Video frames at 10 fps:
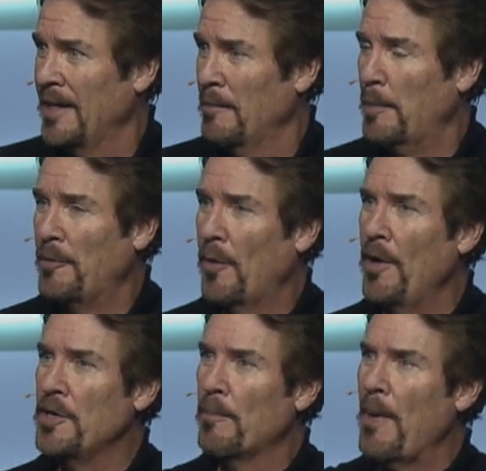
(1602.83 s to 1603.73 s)
But
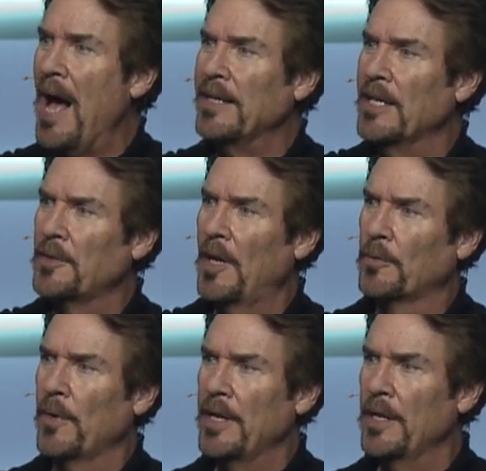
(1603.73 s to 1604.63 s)
before your body gets
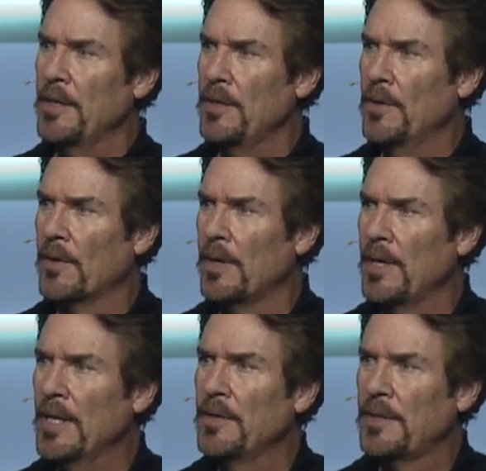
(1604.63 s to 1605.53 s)
upgraded, your
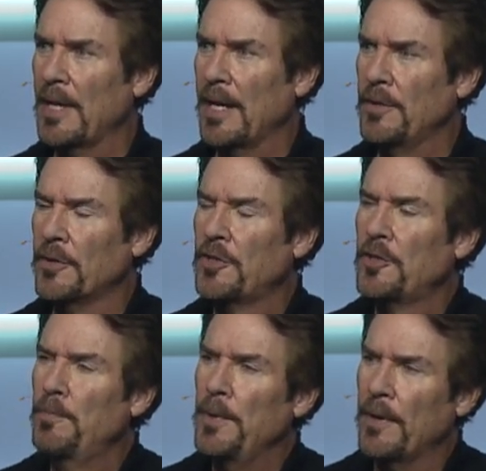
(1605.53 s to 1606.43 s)
insides, your
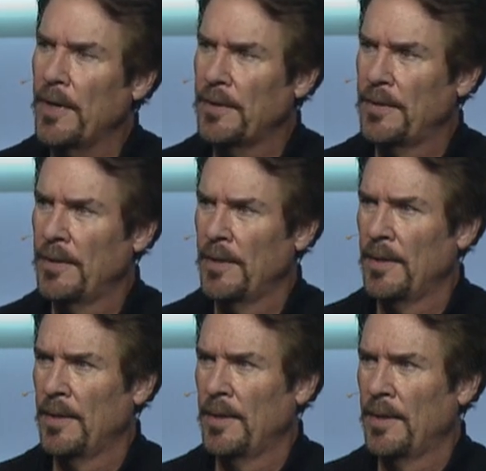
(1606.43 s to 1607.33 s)
spirits,
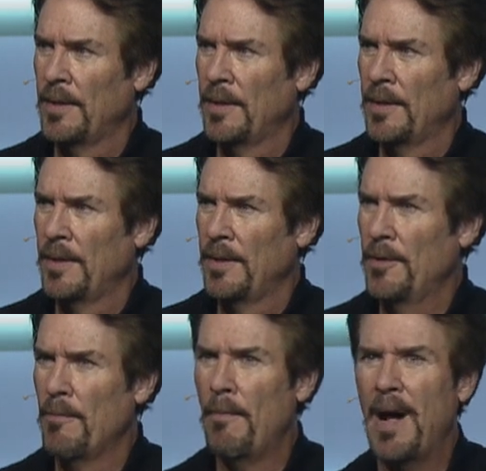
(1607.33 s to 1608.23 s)

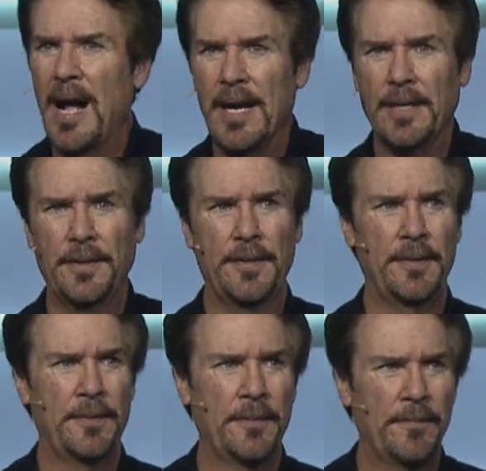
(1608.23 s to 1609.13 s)
your mind,
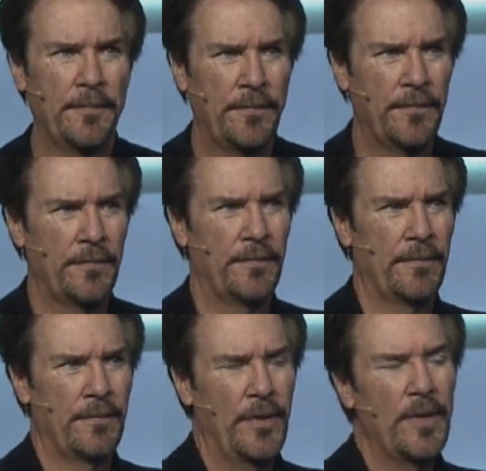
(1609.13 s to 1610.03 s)

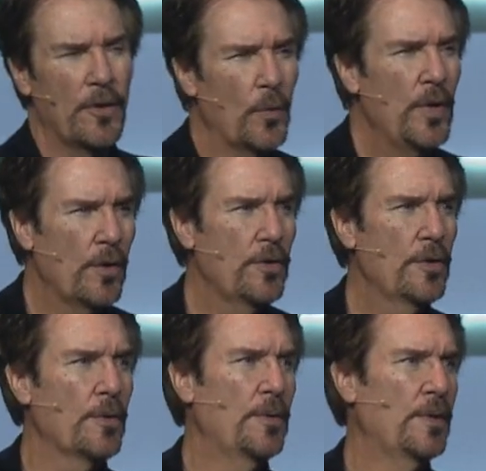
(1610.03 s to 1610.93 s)
really the real
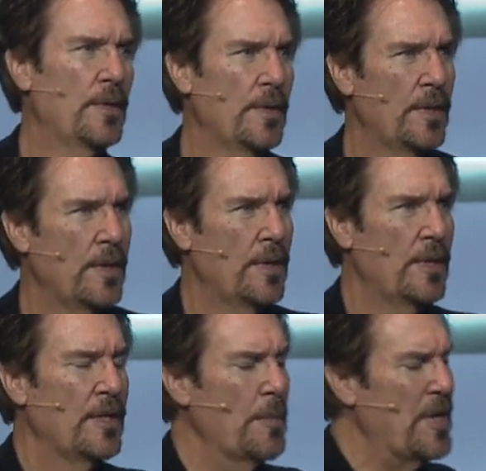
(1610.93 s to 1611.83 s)
you,
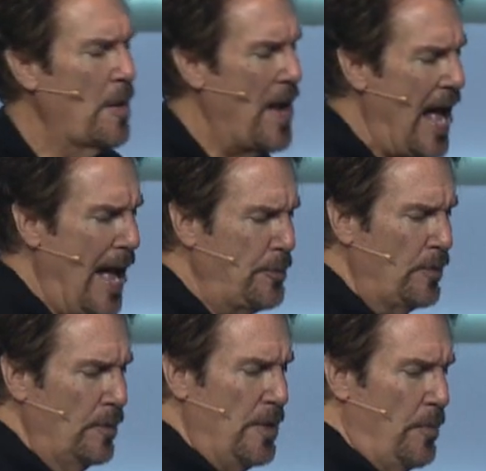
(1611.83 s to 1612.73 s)
can become
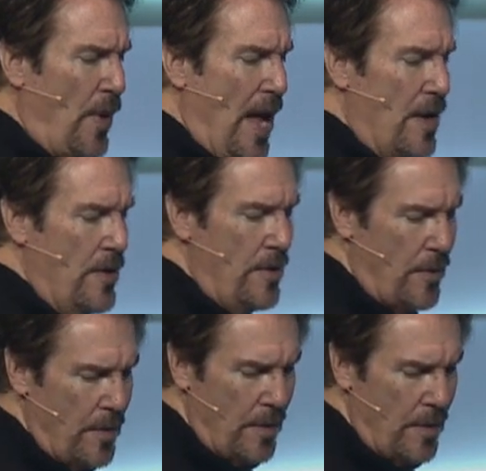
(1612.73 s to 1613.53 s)
absolutely brand new.